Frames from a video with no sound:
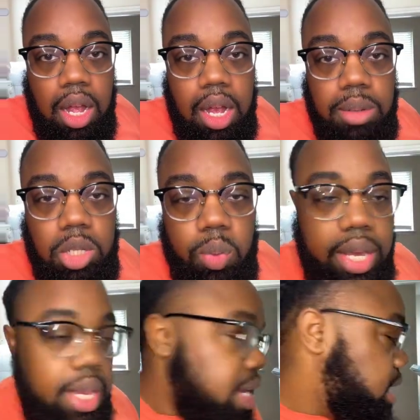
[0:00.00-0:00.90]
so
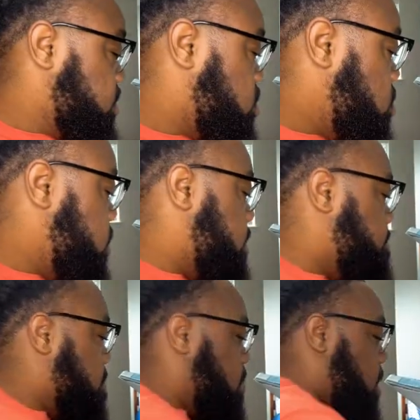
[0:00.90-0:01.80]
we can get into
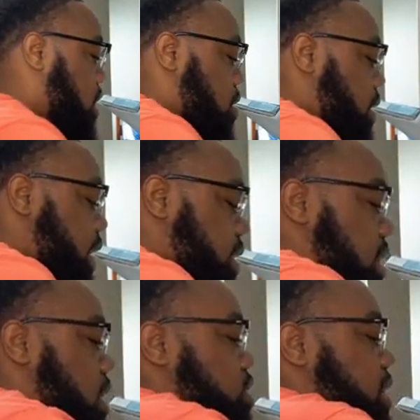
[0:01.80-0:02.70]
it. All
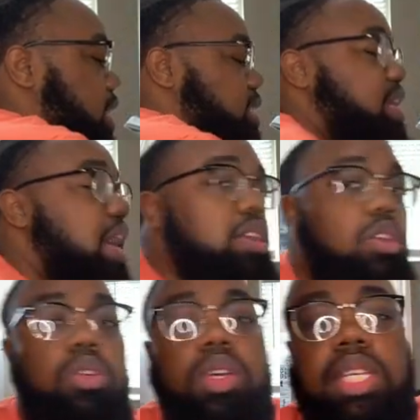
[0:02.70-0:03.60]
right, so next thing I
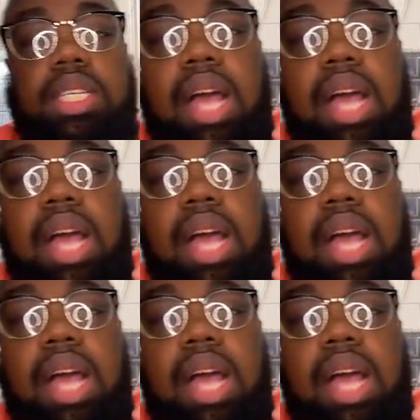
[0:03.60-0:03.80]
use